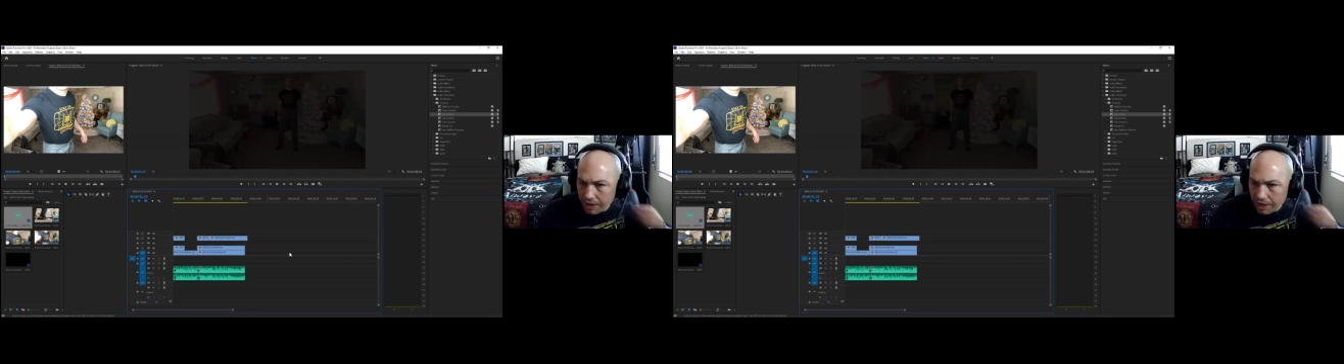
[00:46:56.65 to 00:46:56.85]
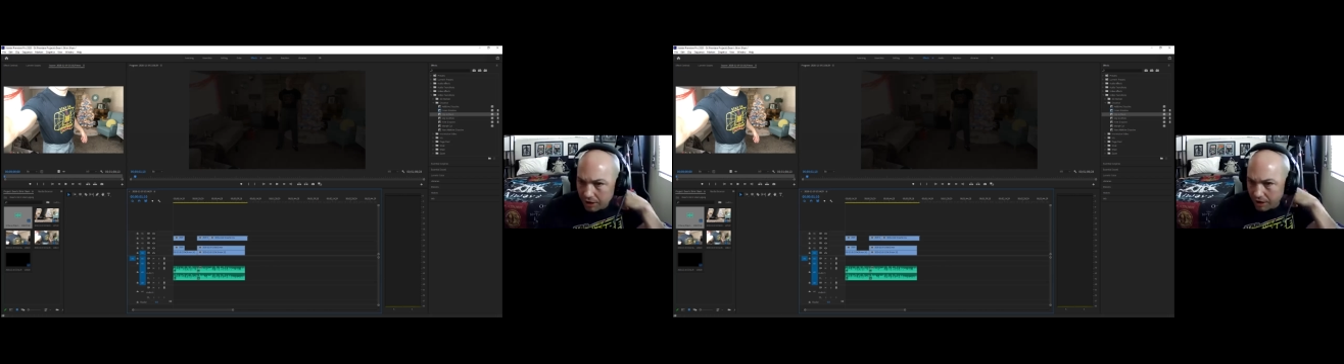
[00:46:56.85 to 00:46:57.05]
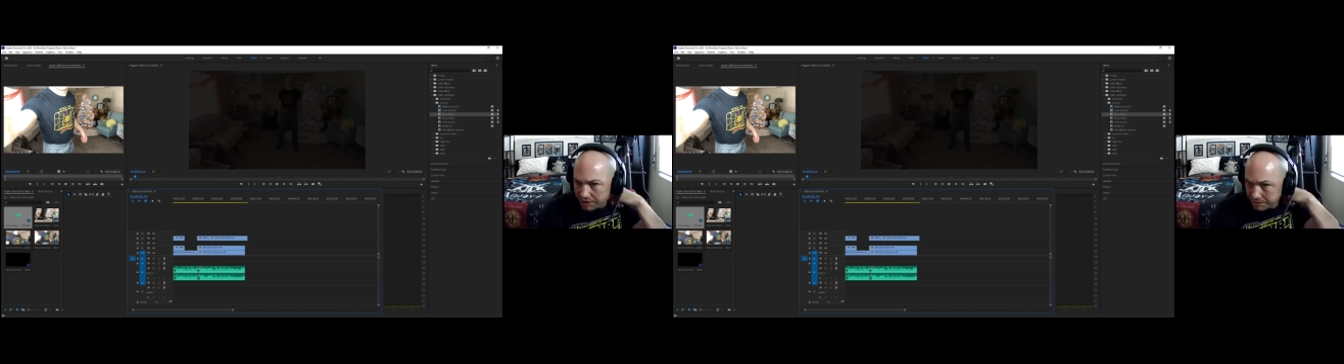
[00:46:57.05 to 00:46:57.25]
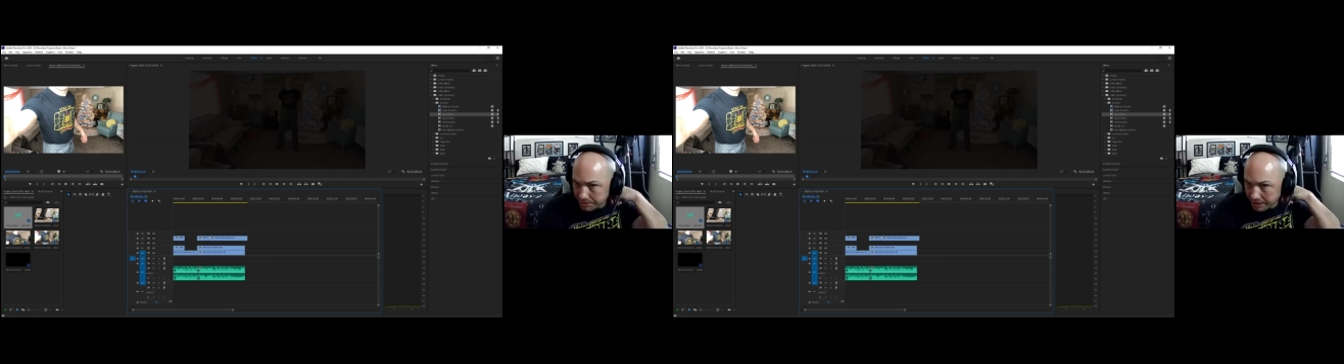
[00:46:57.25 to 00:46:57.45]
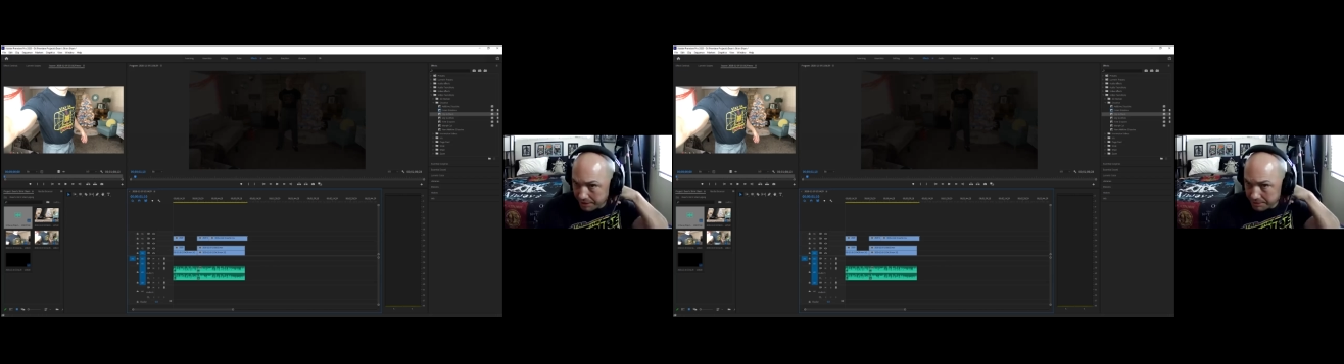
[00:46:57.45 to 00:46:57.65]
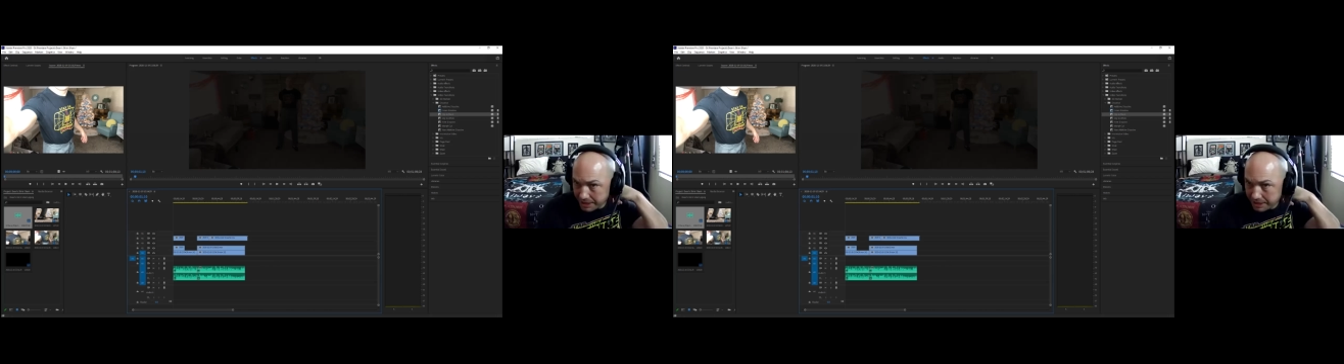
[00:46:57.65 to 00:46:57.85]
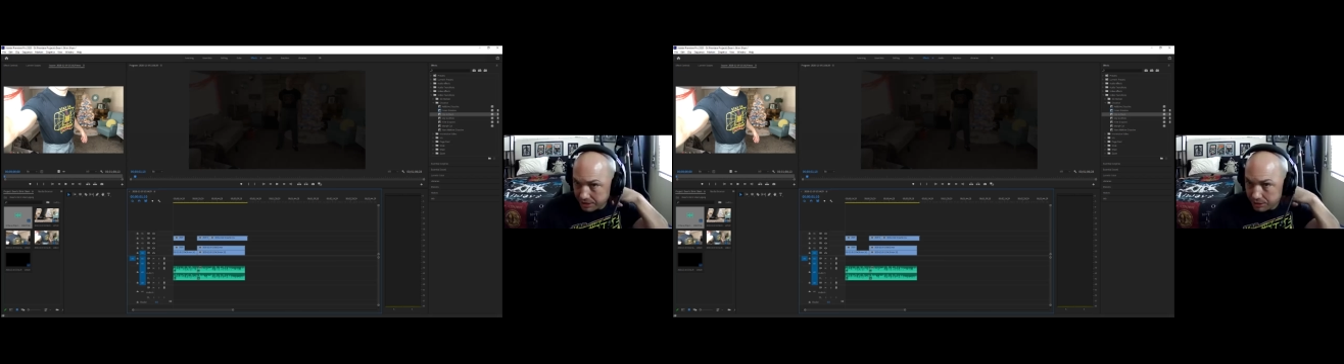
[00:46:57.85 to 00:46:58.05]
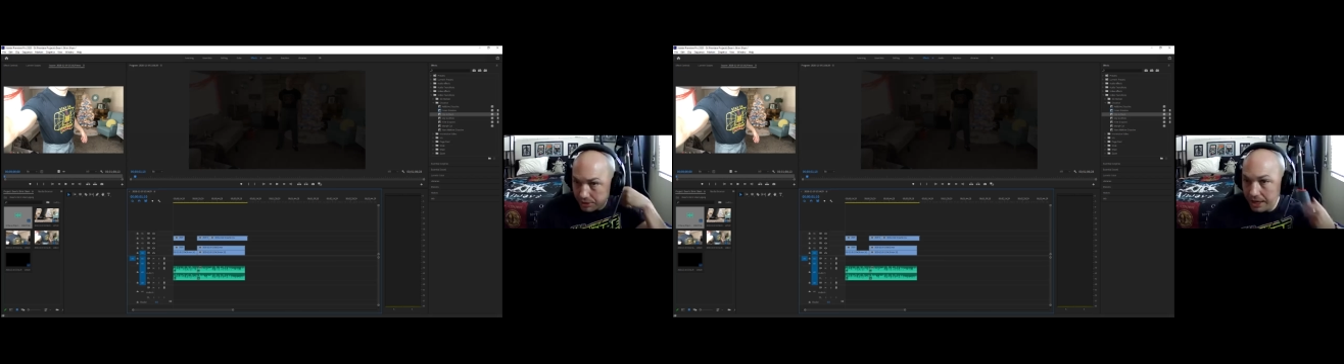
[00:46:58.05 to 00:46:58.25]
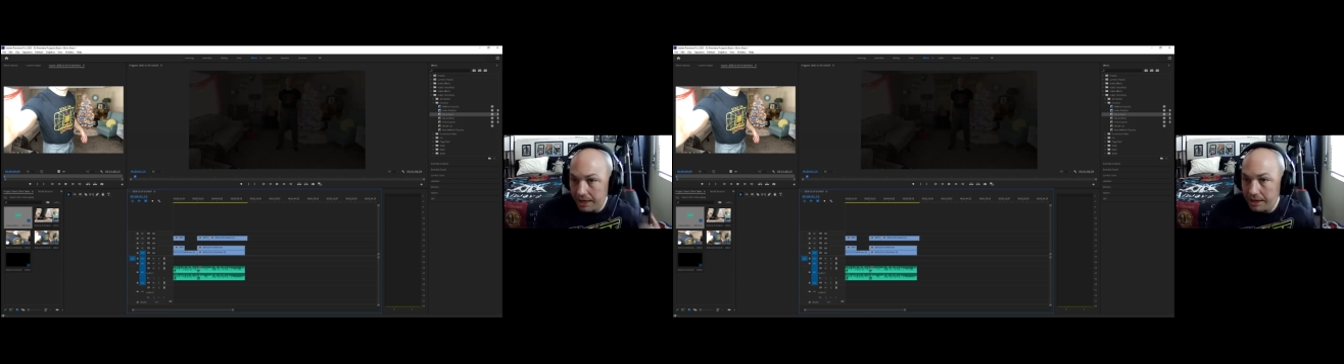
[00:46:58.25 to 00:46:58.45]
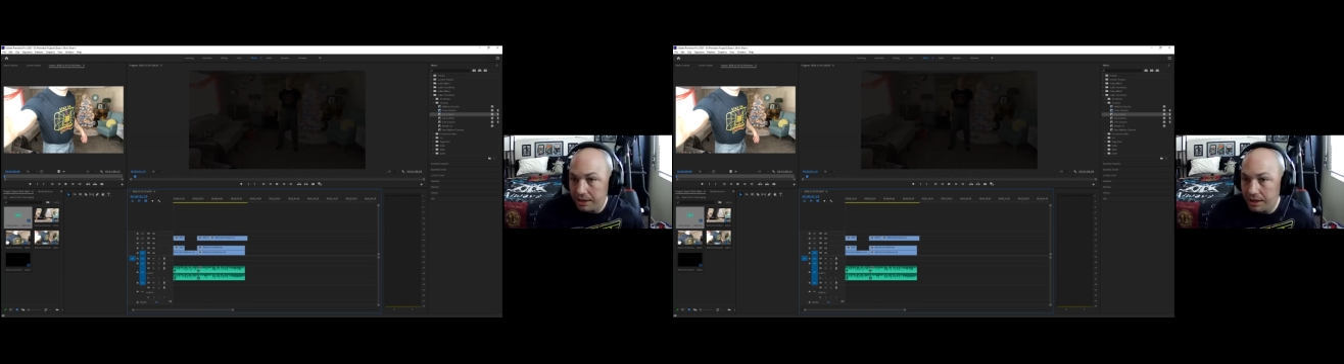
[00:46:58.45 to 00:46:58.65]
there are sometimes like you
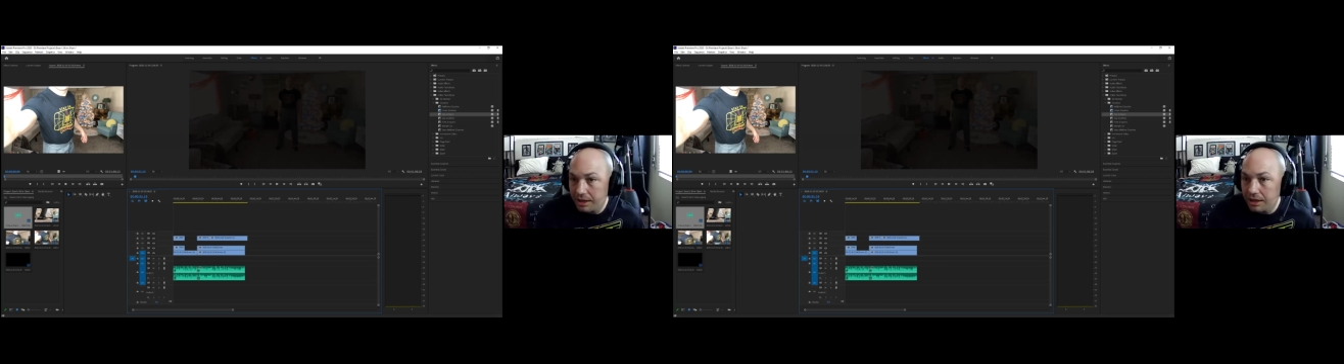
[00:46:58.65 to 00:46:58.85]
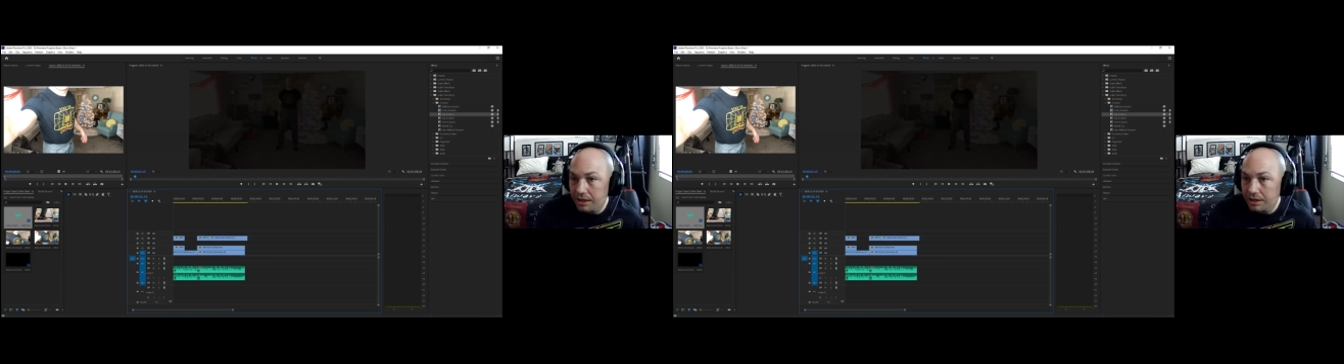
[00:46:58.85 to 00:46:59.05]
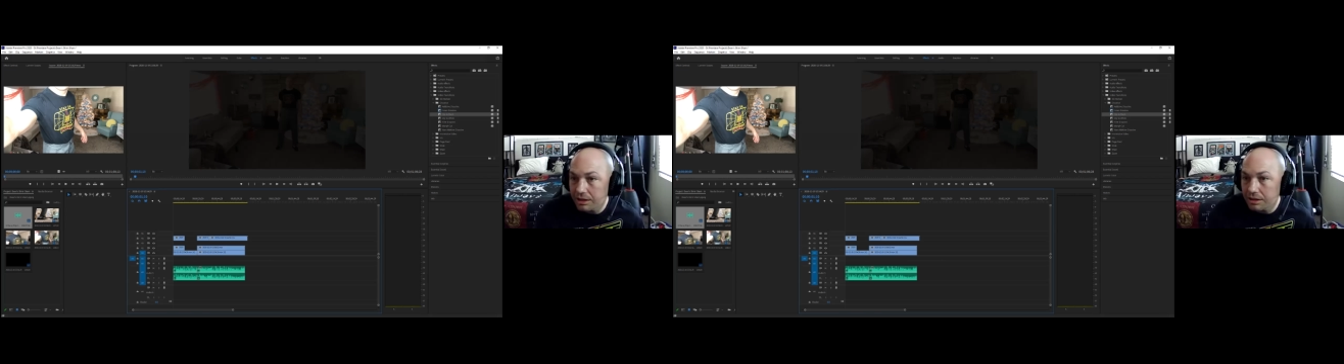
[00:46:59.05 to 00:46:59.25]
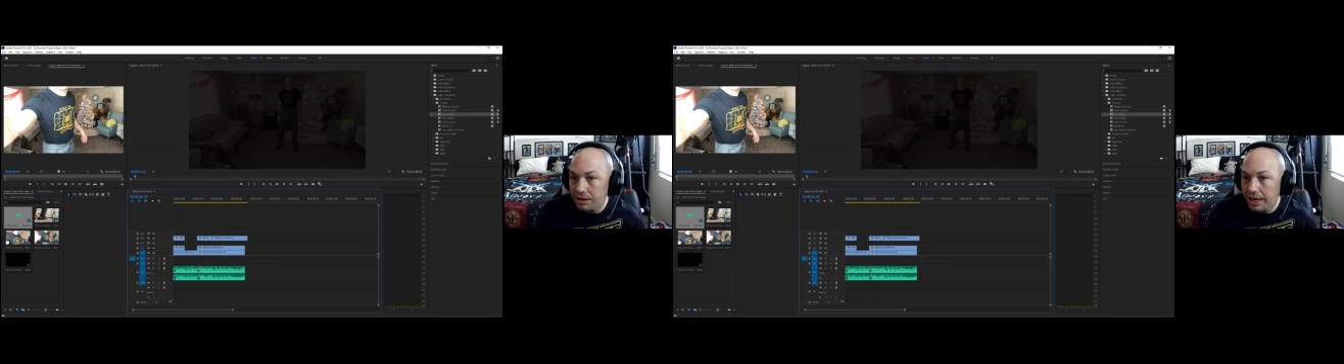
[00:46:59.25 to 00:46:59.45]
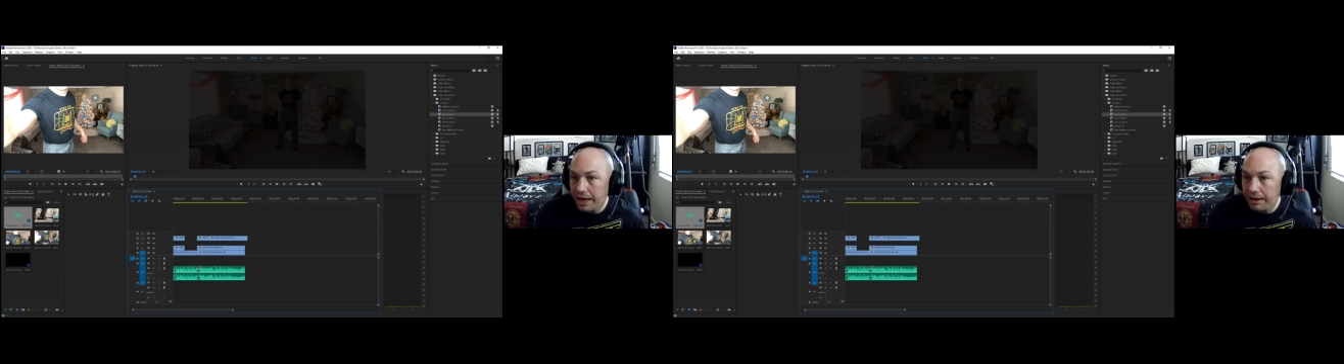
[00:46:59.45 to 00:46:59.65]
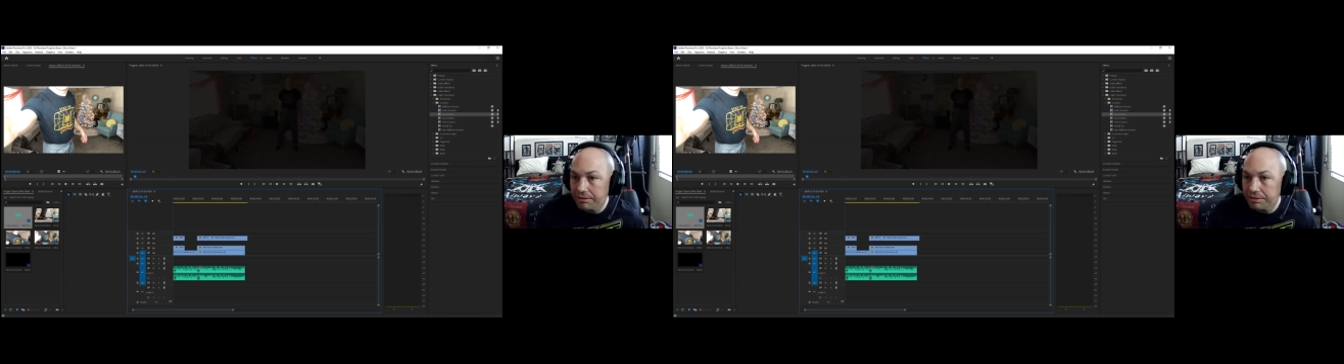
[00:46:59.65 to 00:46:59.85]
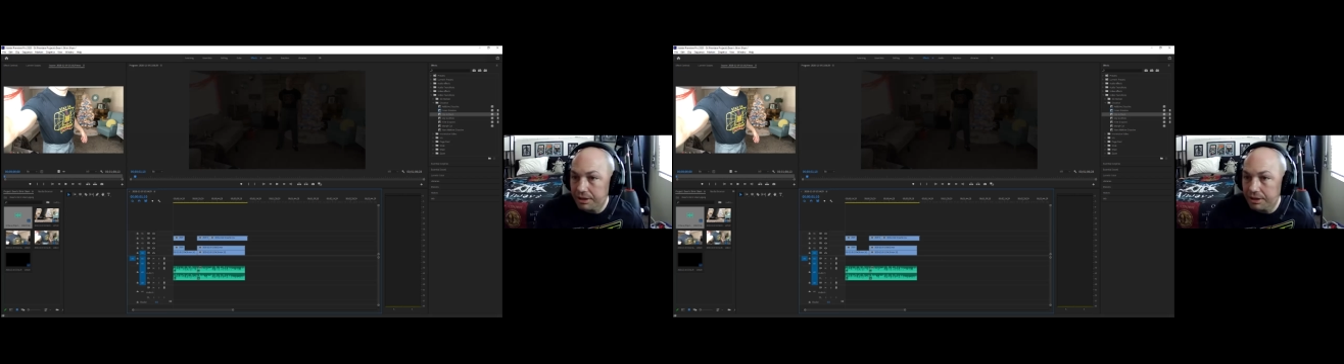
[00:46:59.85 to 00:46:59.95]
can have